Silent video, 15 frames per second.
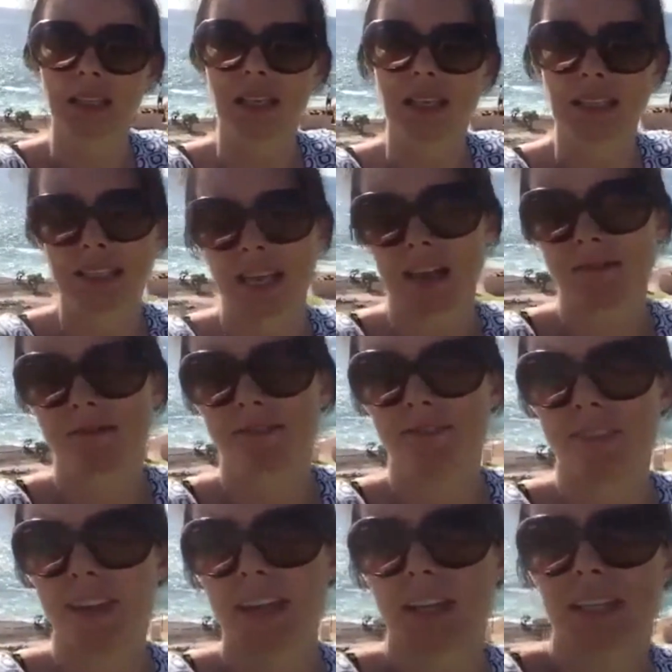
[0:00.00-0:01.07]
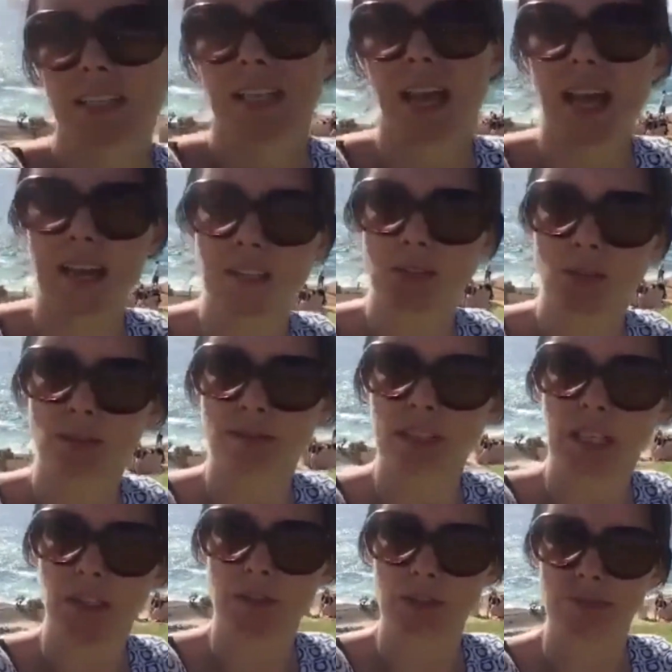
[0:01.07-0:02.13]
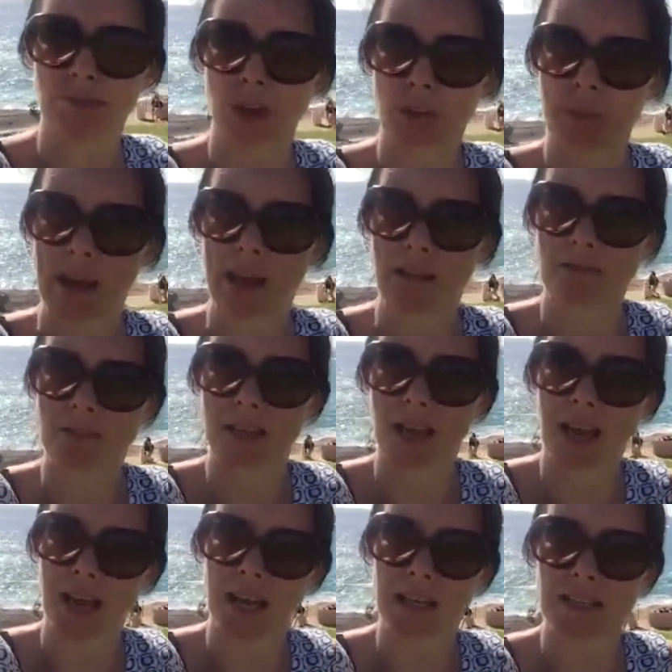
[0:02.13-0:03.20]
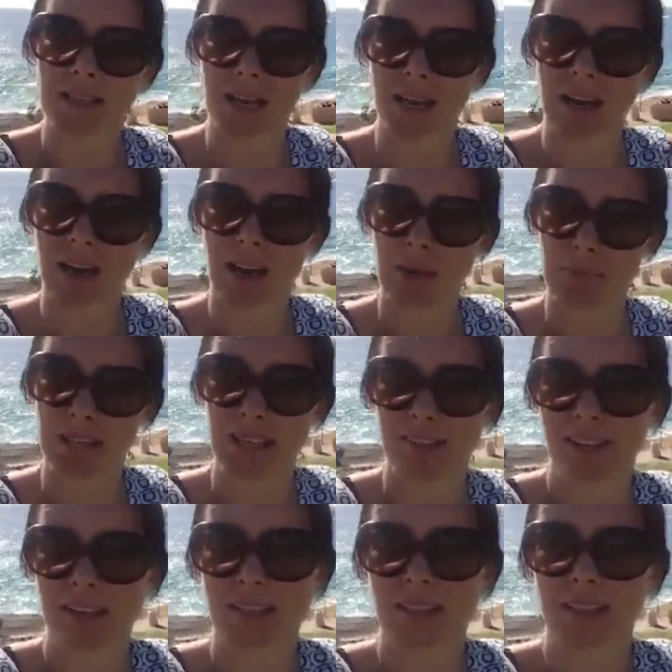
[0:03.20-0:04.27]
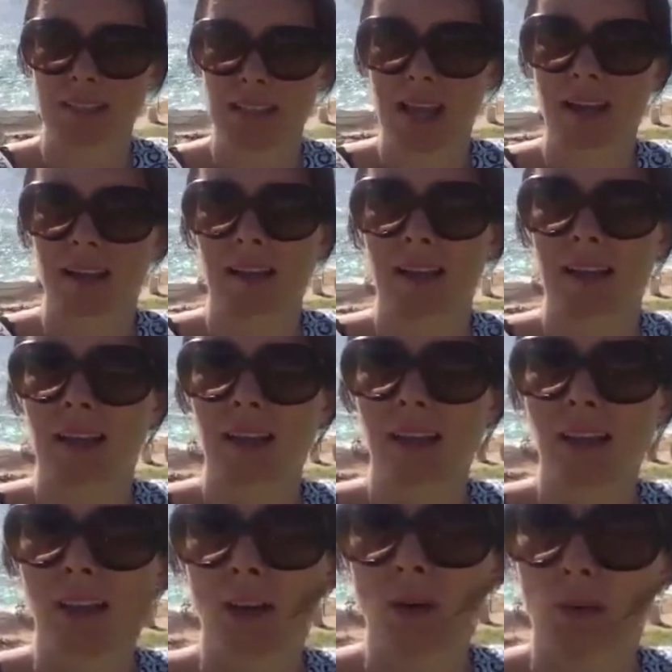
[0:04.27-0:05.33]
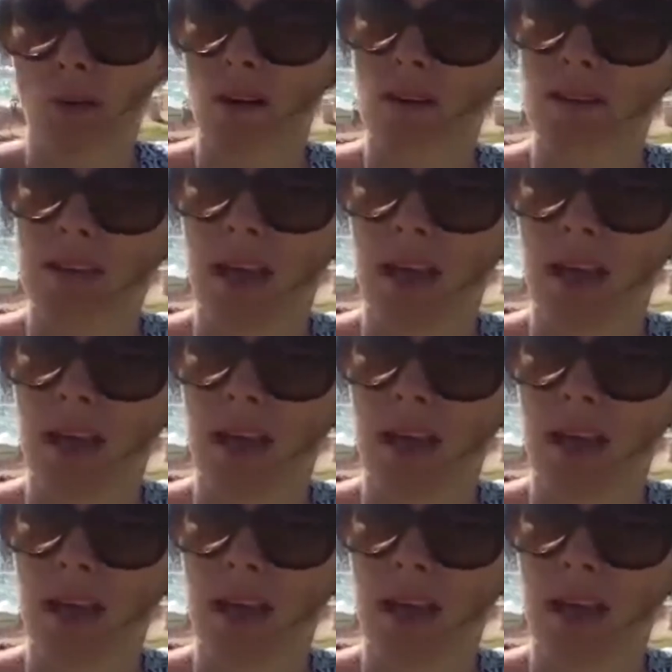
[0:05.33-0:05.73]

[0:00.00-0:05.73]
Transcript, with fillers: into getting fit and hopefully lose a few pounds and I believe that's exactly what has